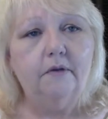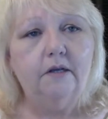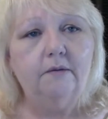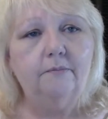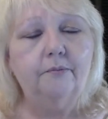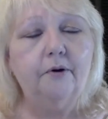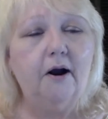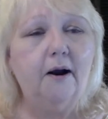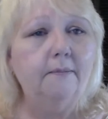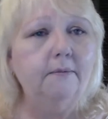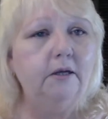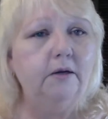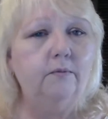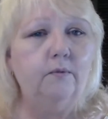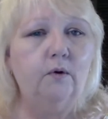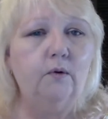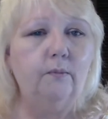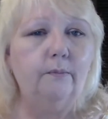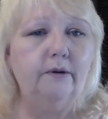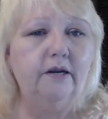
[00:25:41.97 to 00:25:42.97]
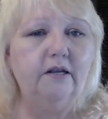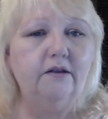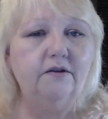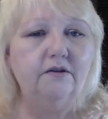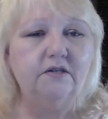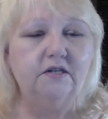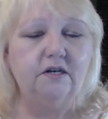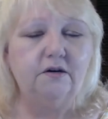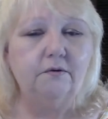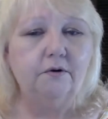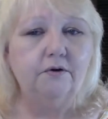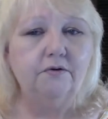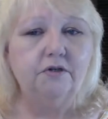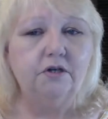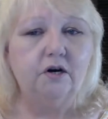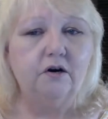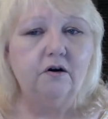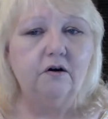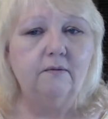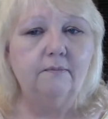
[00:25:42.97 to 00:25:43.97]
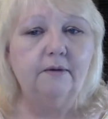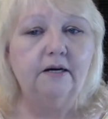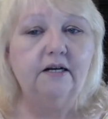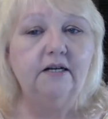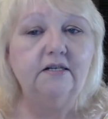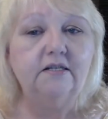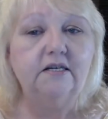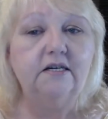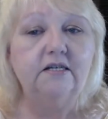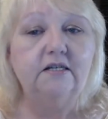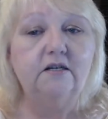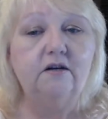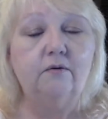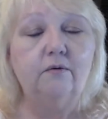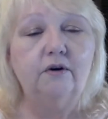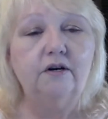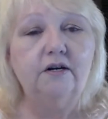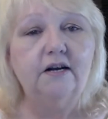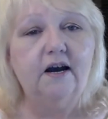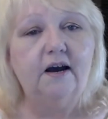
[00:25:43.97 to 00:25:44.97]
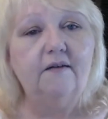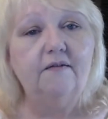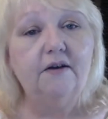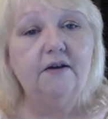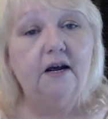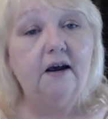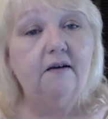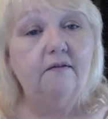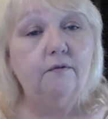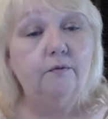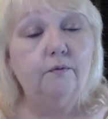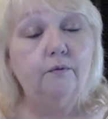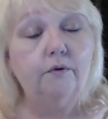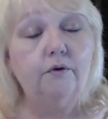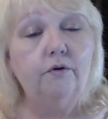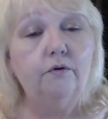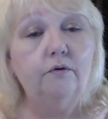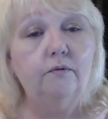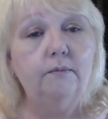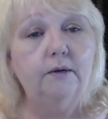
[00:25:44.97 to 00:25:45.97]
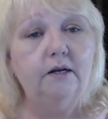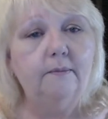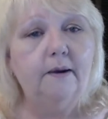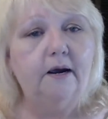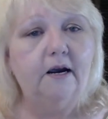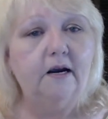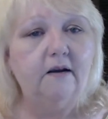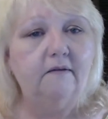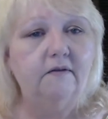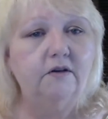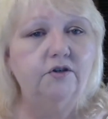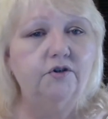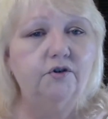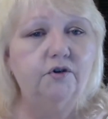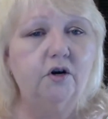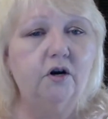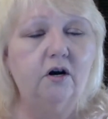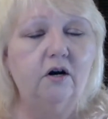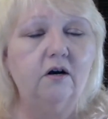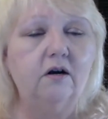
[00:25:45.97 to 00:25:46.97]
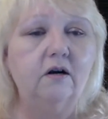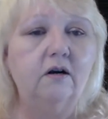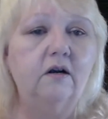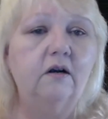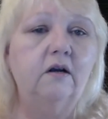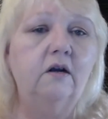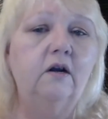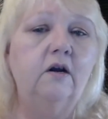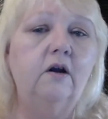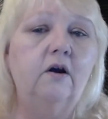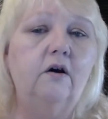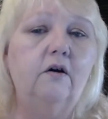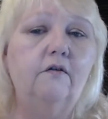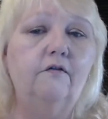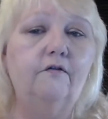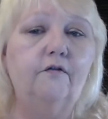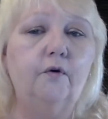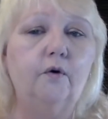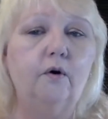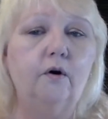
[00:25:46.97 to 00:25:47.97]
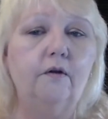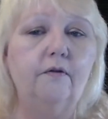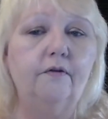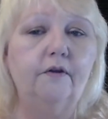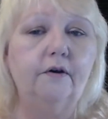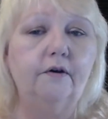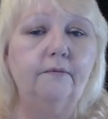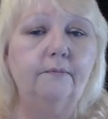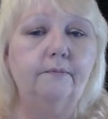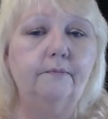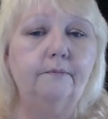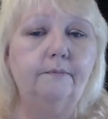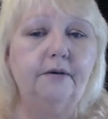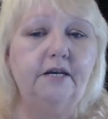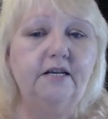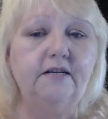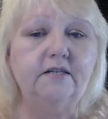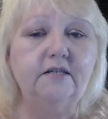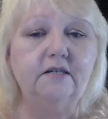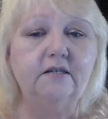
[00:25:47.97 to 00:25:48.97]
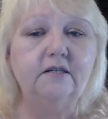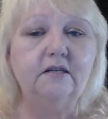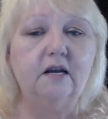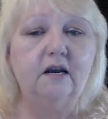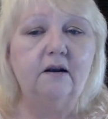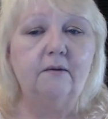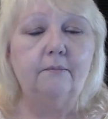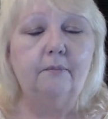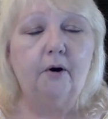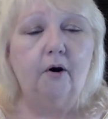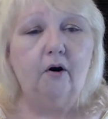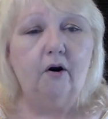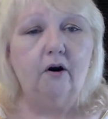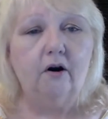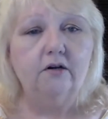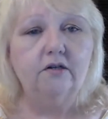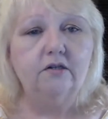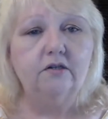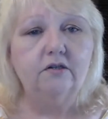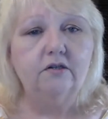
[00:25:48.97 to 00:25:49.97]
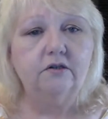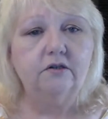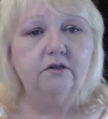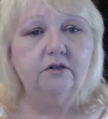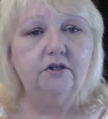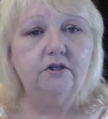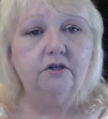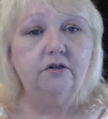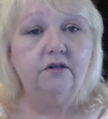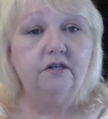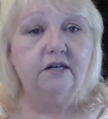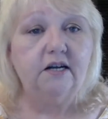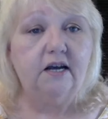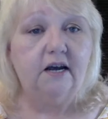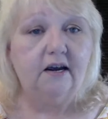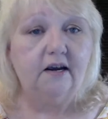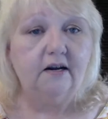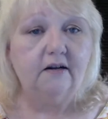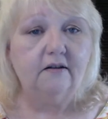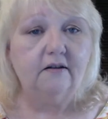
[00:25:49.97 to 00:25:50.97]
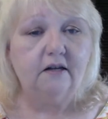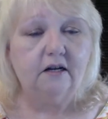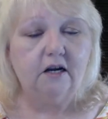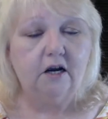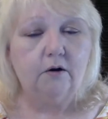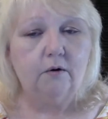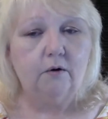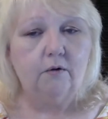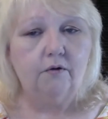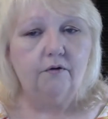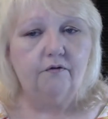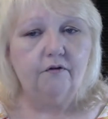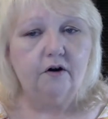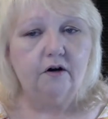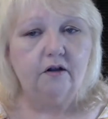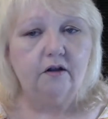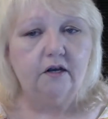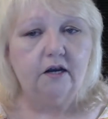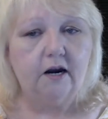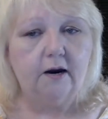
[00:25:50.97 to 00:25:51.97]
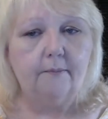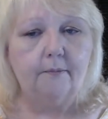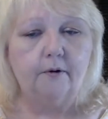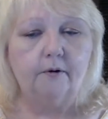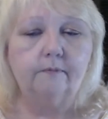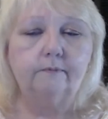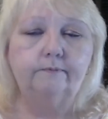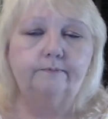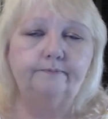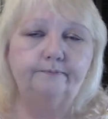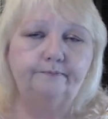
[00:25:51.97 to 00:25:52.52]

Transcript: it probably won't be the zero turn, because he's going to have room in the back of his truck for the pieces and parts to the deck that go on the front of the camper.